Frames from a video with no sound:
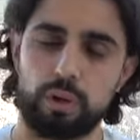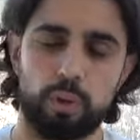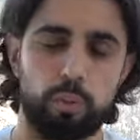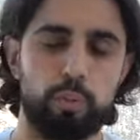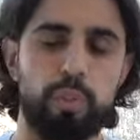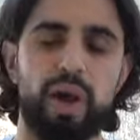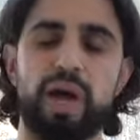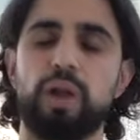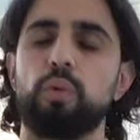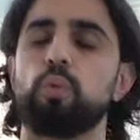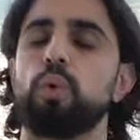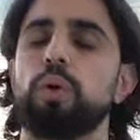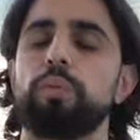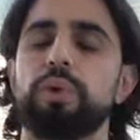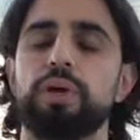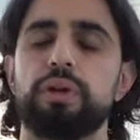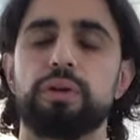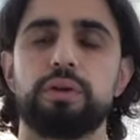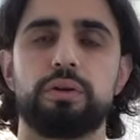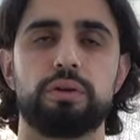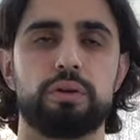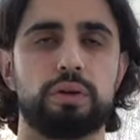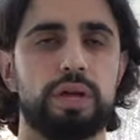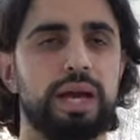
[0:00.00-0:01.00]
Men,
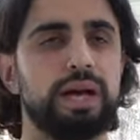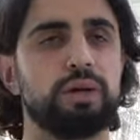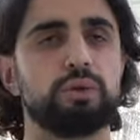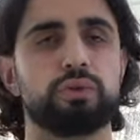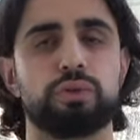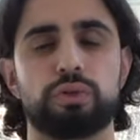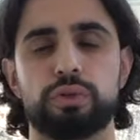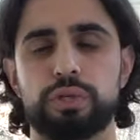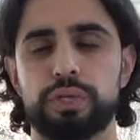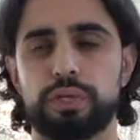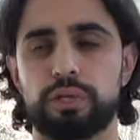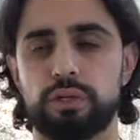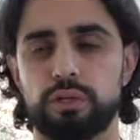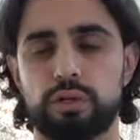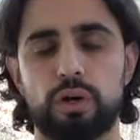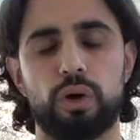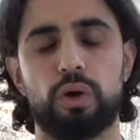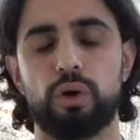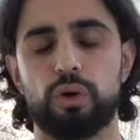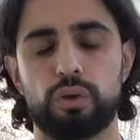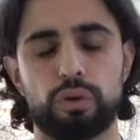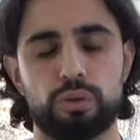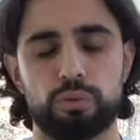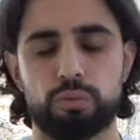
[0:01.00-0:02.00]
women, elderly,
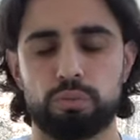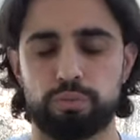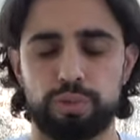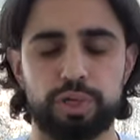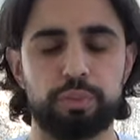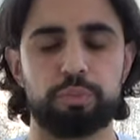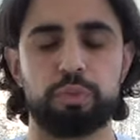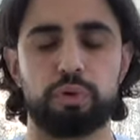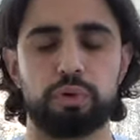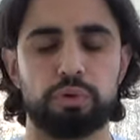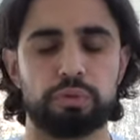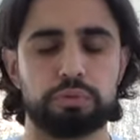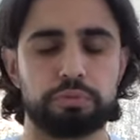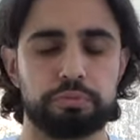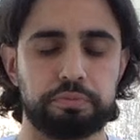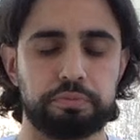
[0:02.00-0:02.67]
all people.